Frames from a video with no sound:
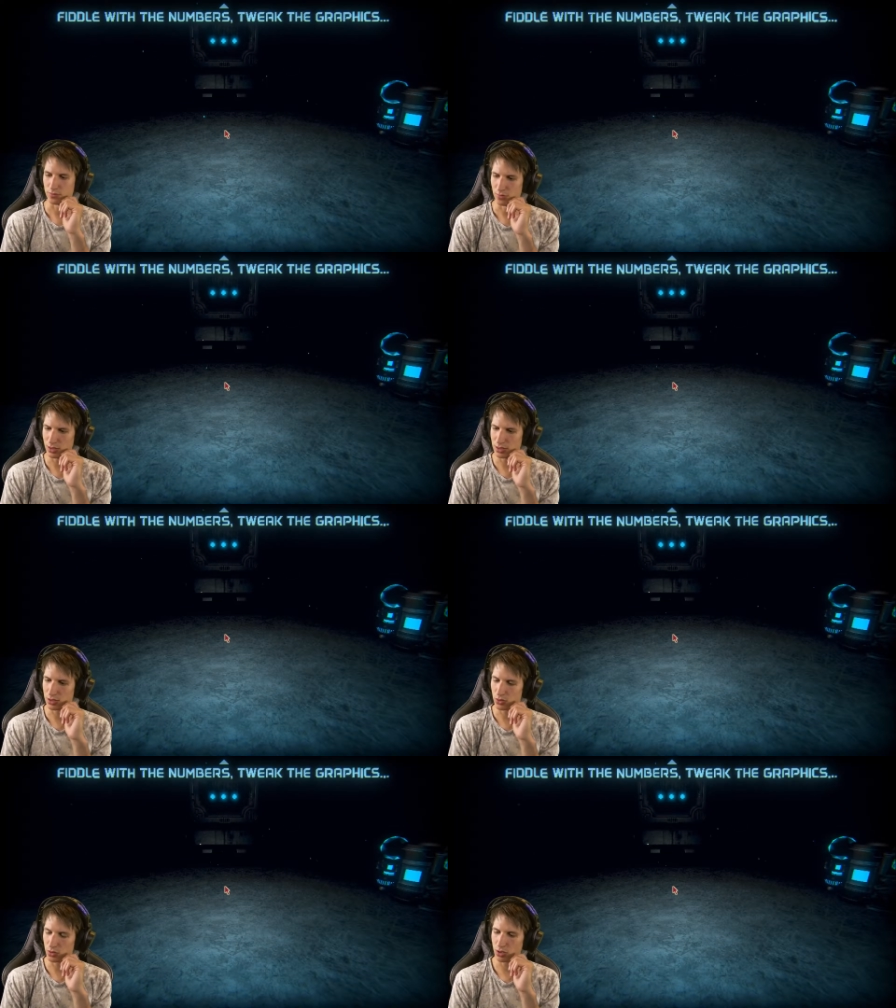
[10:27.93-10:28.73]
What is
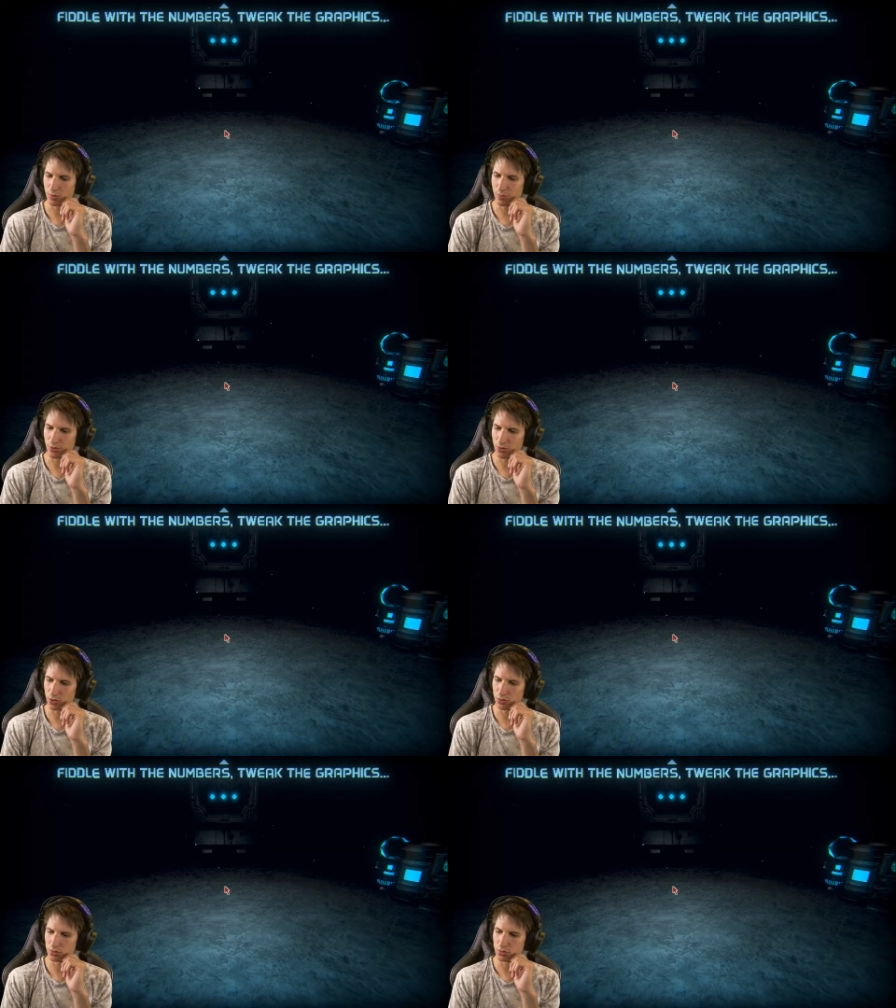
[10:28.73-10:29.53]
going on with my
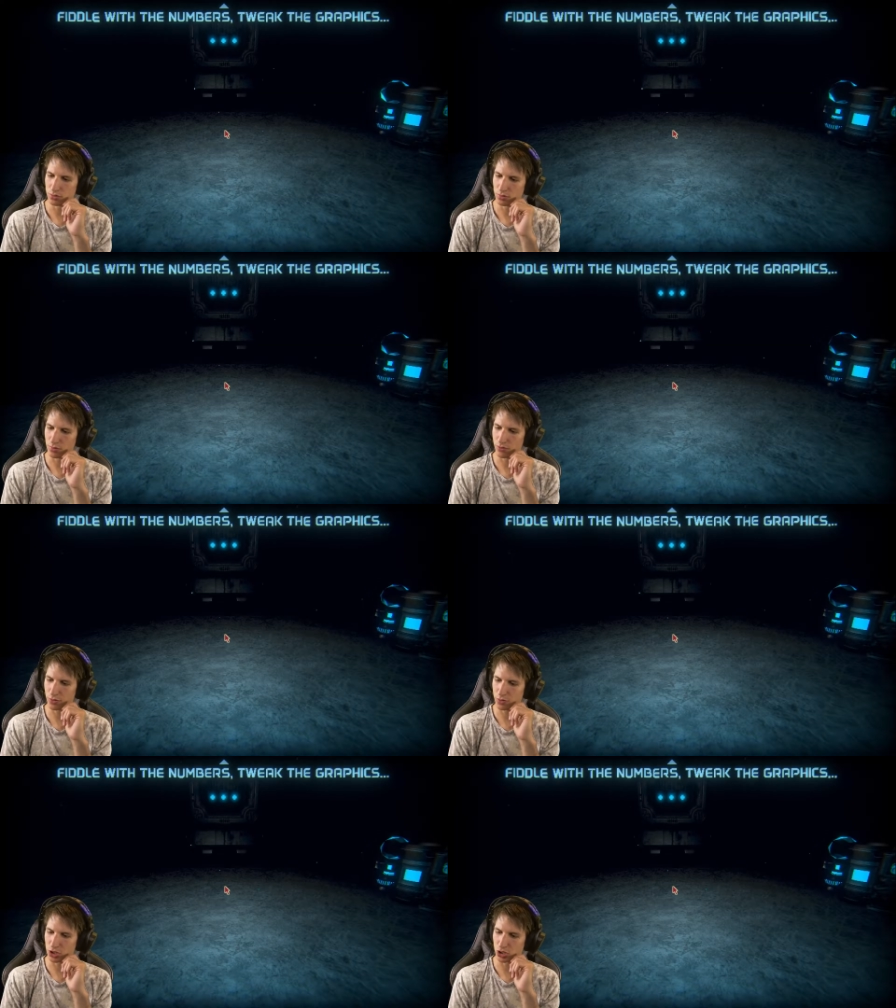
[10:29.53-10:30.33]
phone? My
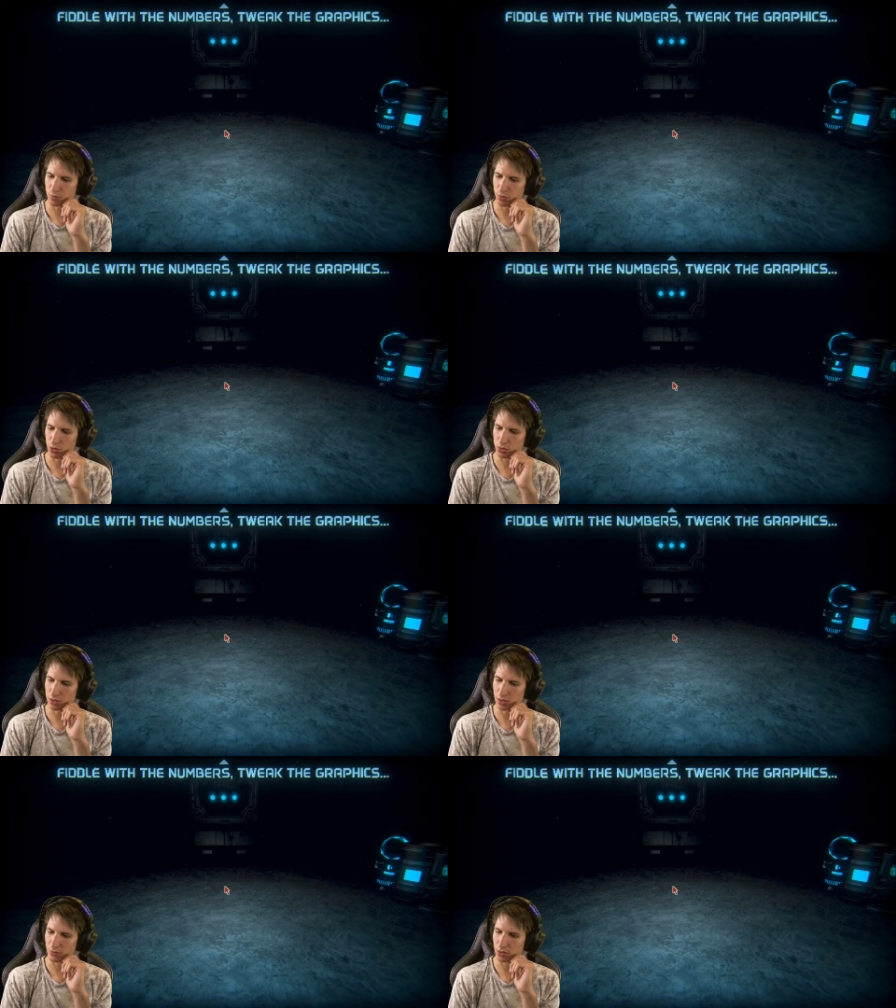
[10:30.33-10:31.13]
phone just broke
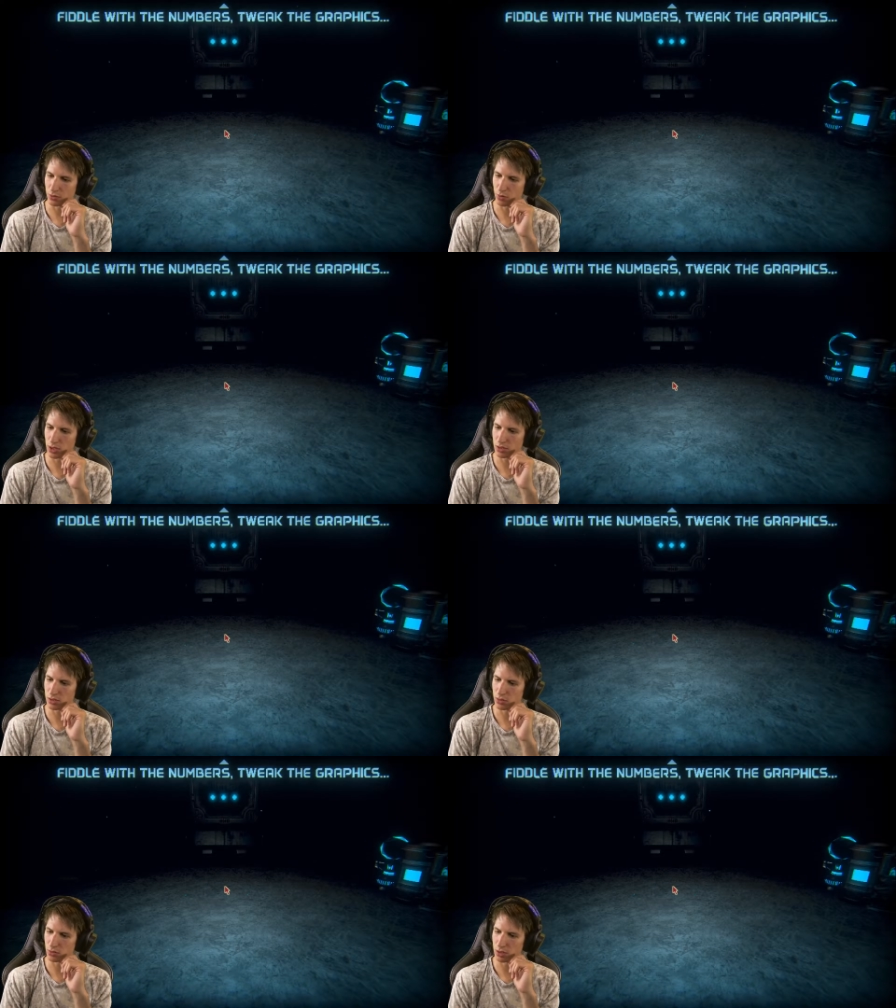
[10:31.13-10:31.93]
something. Wait,
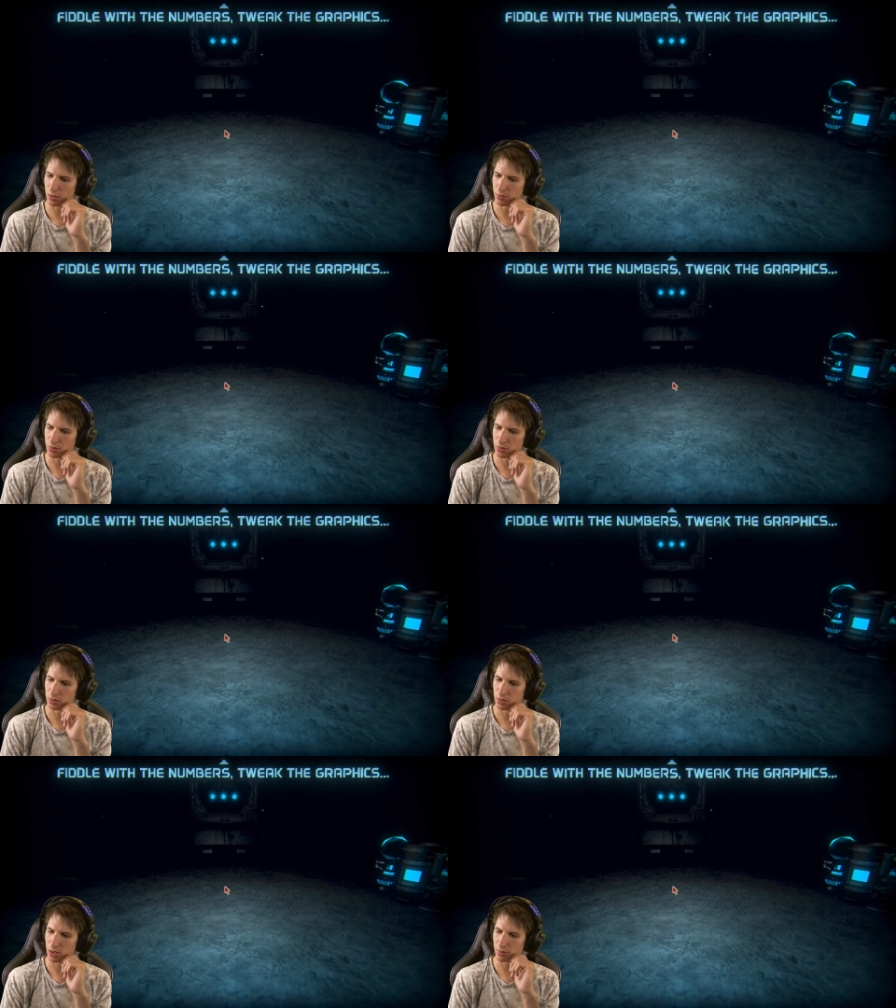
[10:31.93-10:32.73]
hold up.
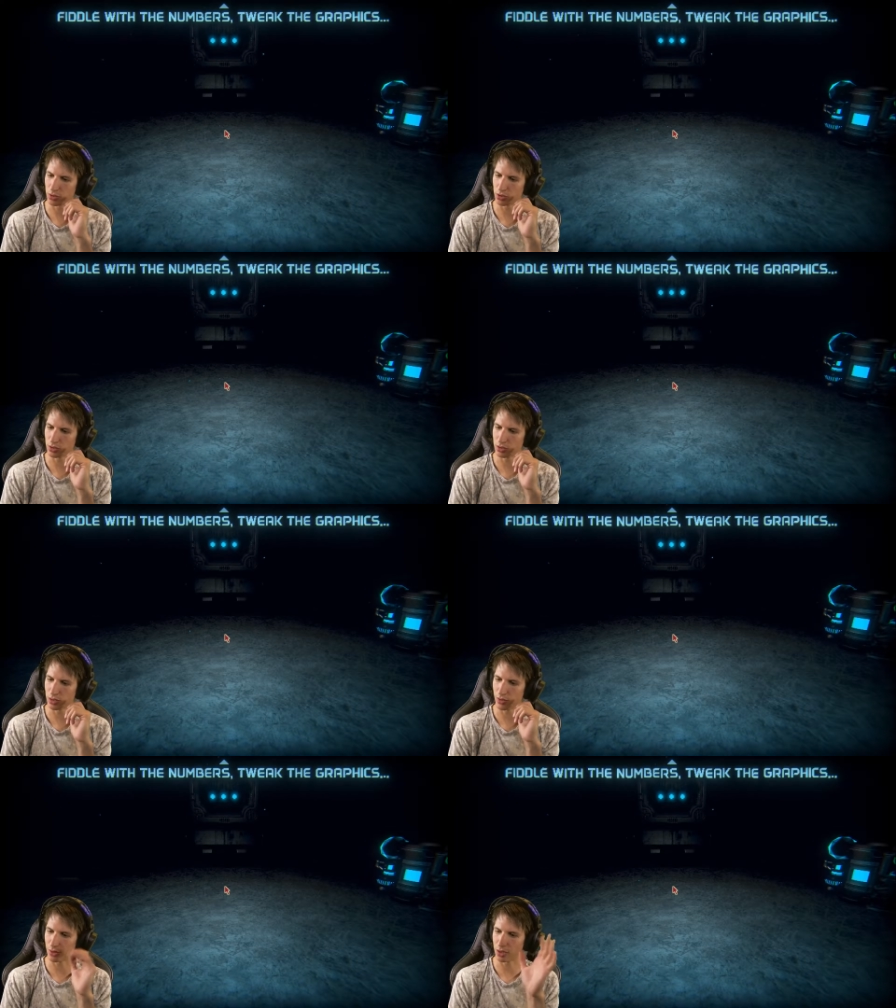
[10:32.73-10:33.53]
Are we good?
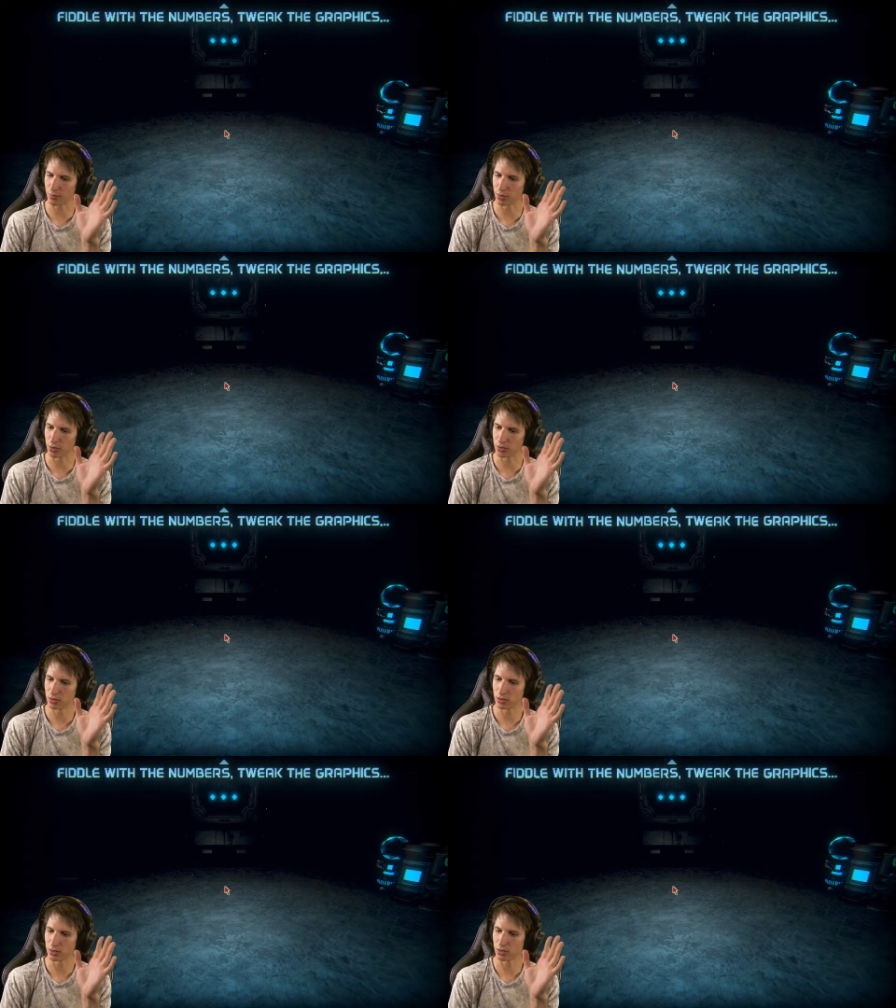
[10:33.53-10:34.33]
I think I'm good.
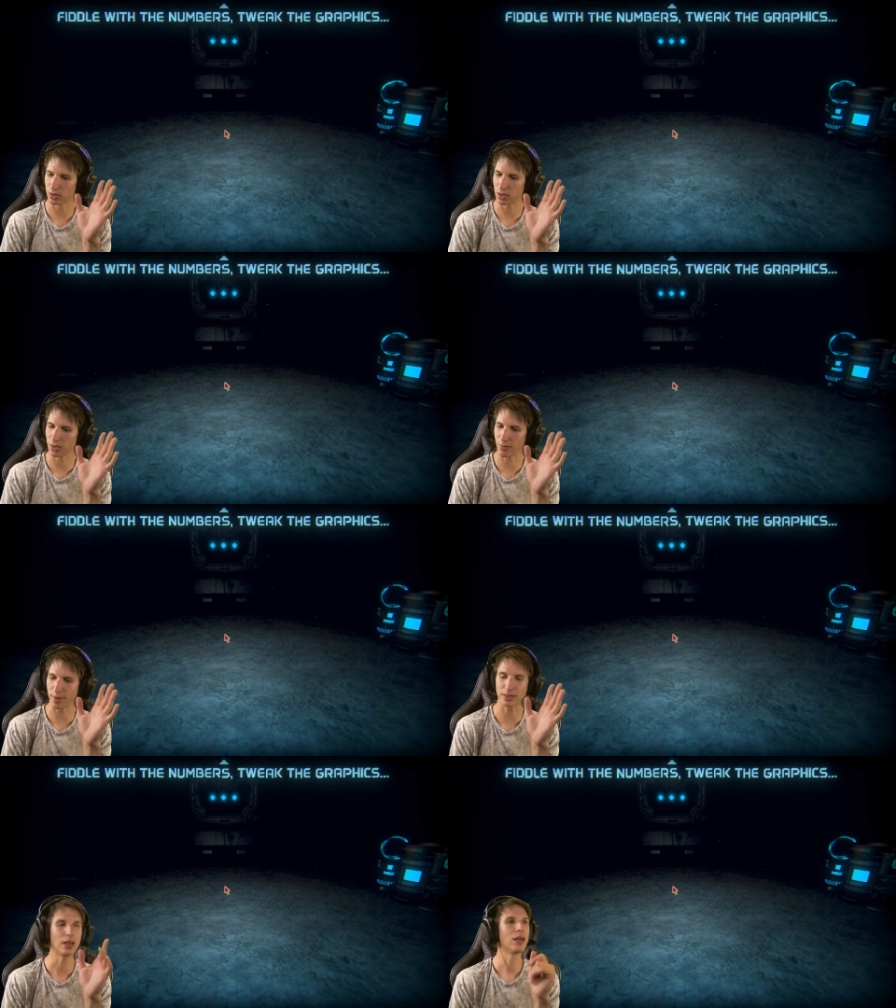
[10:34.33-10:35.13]
Okay, never
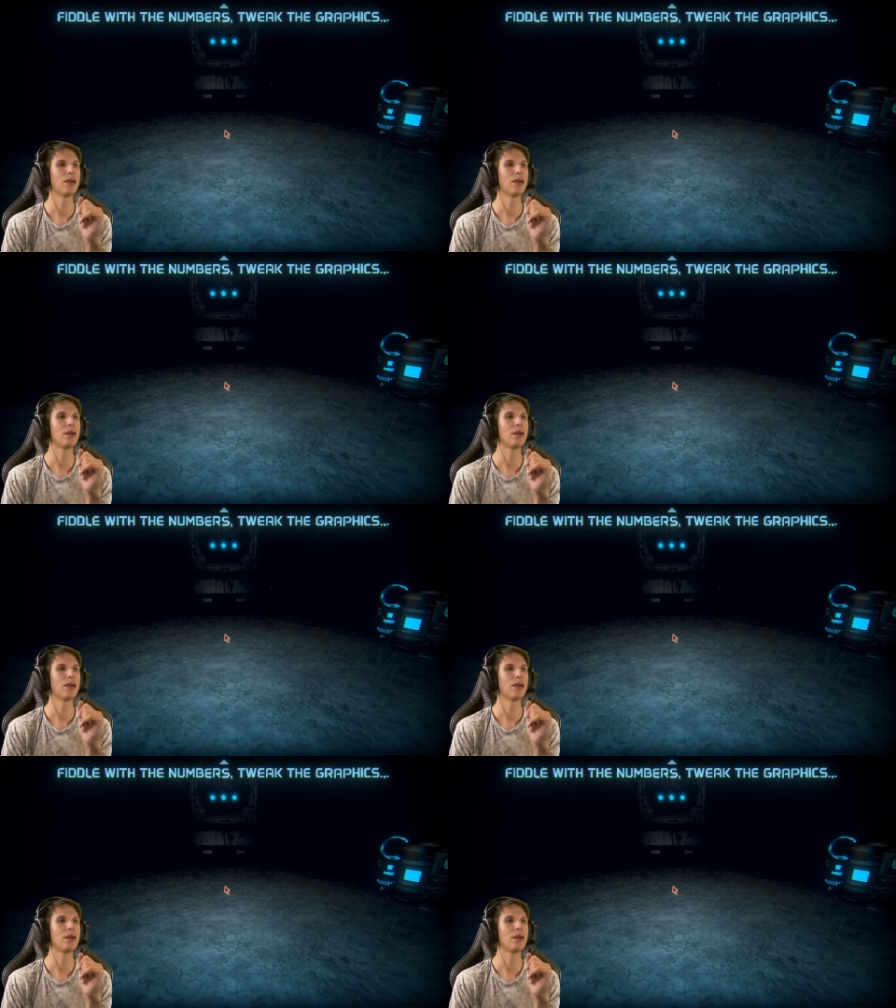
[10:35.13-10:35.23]
mind.